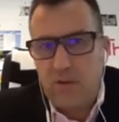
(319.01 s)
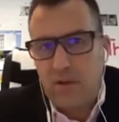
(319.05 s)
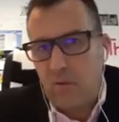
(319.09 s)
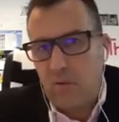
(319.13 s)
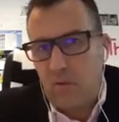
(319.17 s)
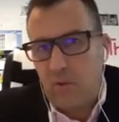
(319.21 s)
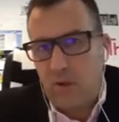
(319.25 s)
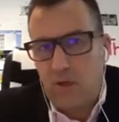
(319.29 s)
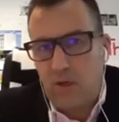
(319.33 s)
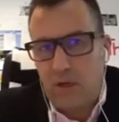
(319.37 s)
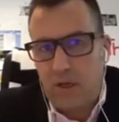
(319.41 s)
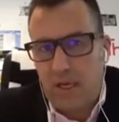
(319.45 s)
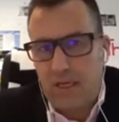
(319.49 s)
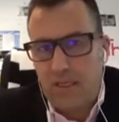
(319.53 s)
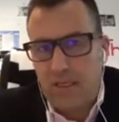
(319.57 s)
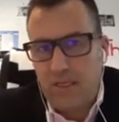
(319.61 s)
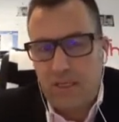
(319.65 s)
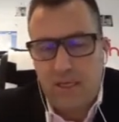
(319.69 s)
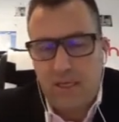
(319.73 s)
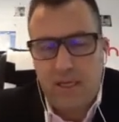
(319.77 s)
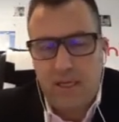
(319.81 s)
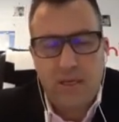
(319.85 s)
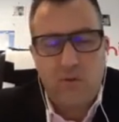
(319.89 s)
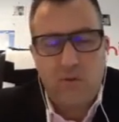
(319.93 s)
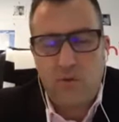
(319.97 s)
we're collecting
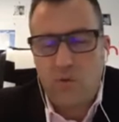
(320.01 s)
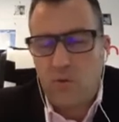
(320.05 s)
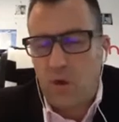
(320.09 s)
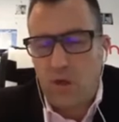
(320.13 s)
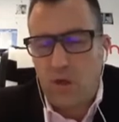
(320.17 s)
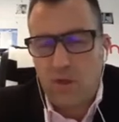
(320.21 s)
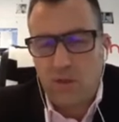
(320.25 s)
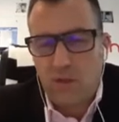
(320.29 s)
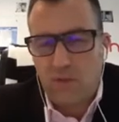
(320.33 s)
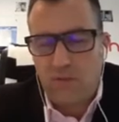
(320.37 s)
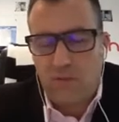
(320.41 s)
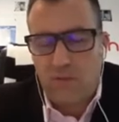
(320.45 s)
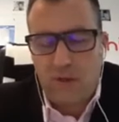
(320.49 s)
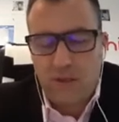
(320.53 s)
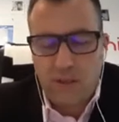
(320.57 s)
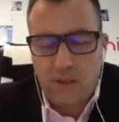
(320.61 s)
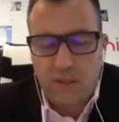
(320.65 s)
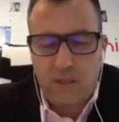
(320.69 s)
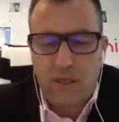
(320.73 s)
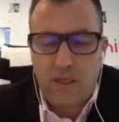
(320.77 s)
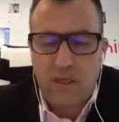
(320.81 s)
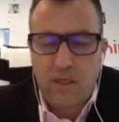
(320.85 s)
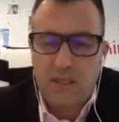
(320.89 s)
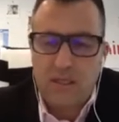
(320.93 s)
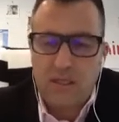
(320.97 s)
and through lots of other
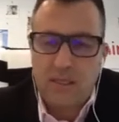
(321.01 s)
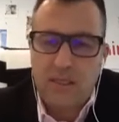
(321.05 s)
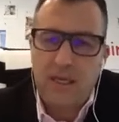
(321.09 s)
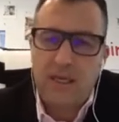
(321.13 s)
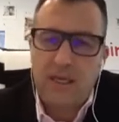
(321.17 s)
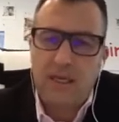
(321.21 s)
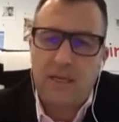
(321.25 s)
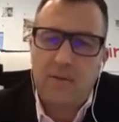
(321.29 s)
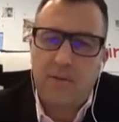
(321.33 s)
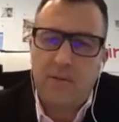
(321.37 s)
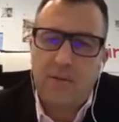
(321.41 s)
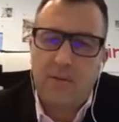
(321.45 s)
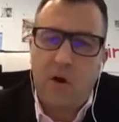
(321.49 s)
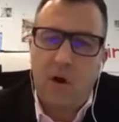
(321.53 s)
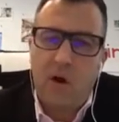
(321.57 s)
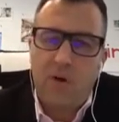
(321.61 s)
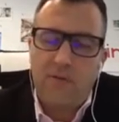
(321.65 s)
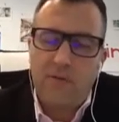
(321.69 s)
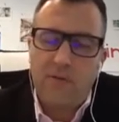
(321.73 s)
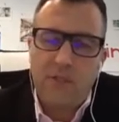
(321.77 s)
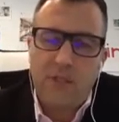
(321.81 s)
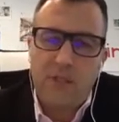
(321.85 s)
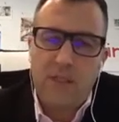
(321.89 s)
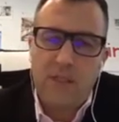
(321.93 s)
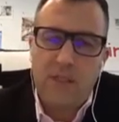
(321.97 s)
studies that
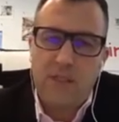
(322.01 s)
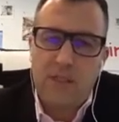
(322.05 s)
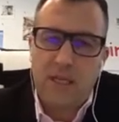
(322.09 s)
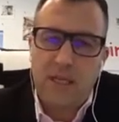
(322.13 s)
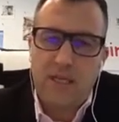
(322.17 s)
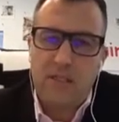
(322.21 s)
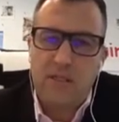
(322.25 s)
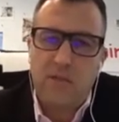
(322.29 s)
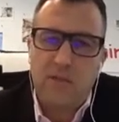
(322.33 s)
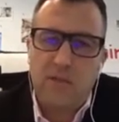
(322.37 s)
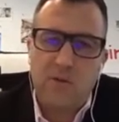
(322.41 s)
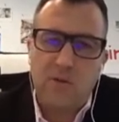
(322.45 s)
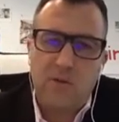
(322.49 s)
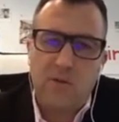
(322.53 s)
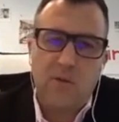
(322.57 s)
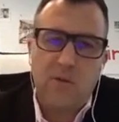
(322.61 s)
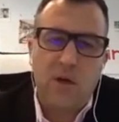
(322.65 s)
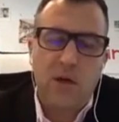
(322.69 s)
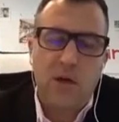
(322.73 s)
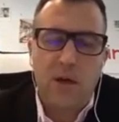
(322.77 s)
offices tend to